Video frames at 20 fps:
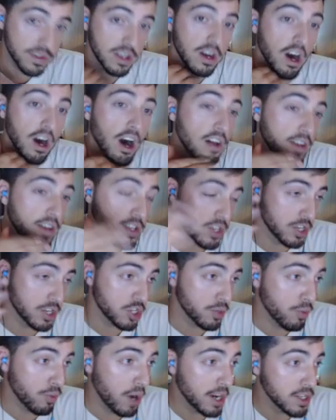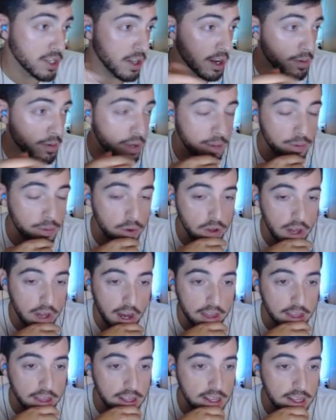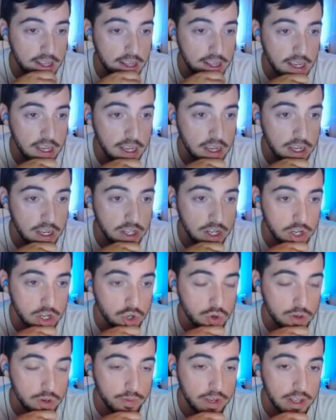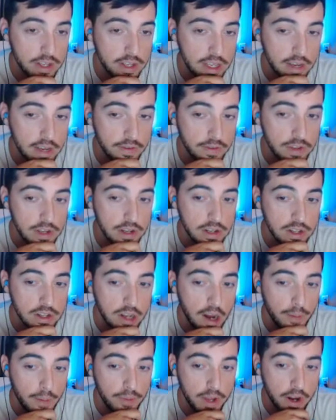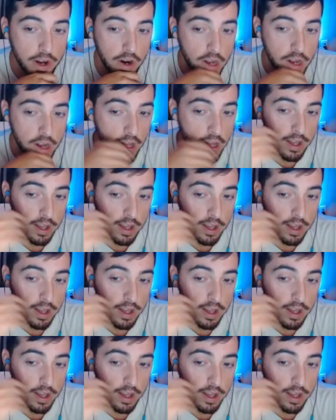Ale is going to surprise a lot of people. I think that he is an extremely gifted top laner.